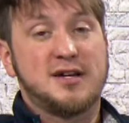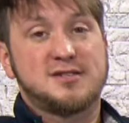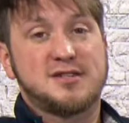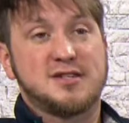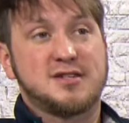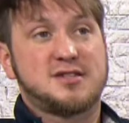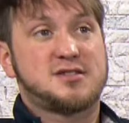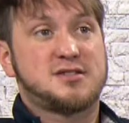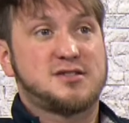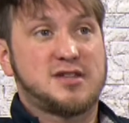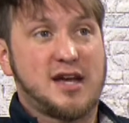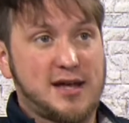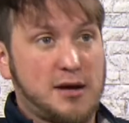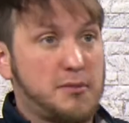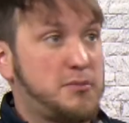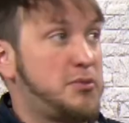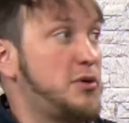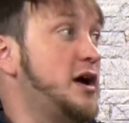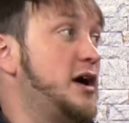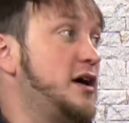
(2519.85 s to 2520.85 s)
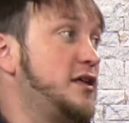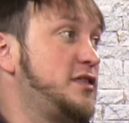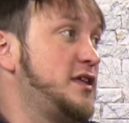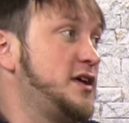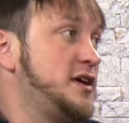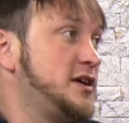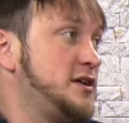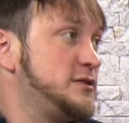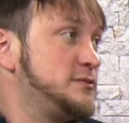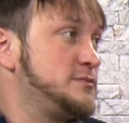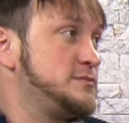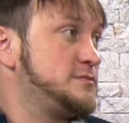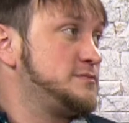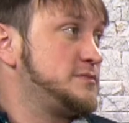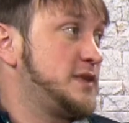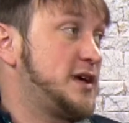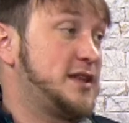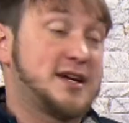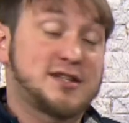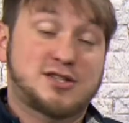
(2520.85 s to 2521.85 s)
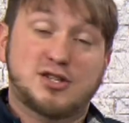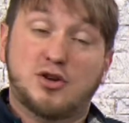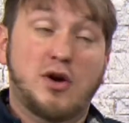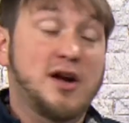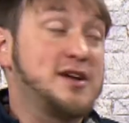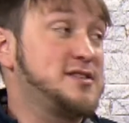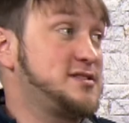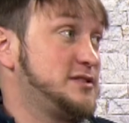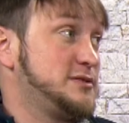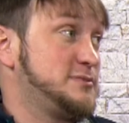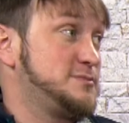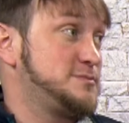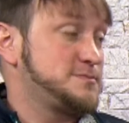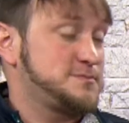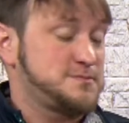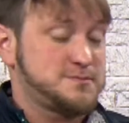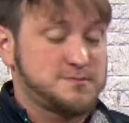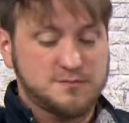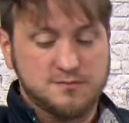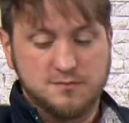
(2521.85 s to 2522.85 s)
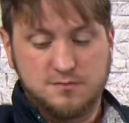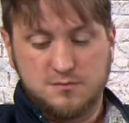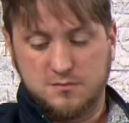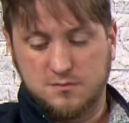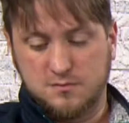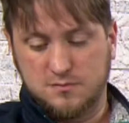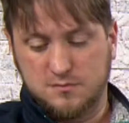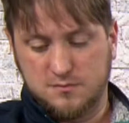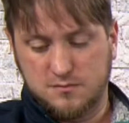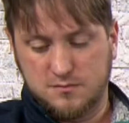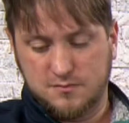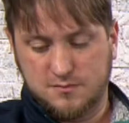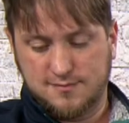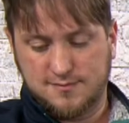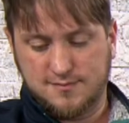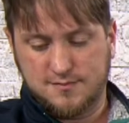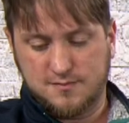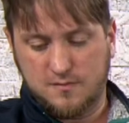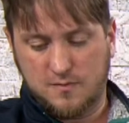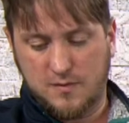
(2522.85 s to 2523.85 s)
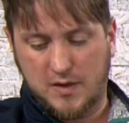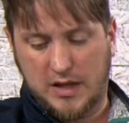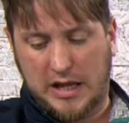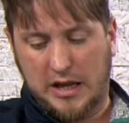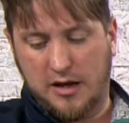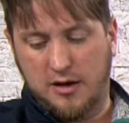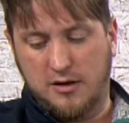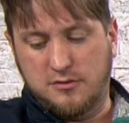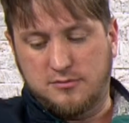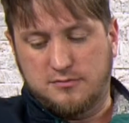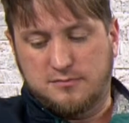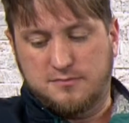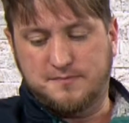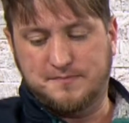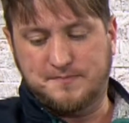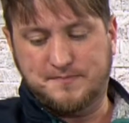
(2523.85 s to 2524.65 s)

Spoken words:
to take a breath. That's crazy. I think it's easy to say that if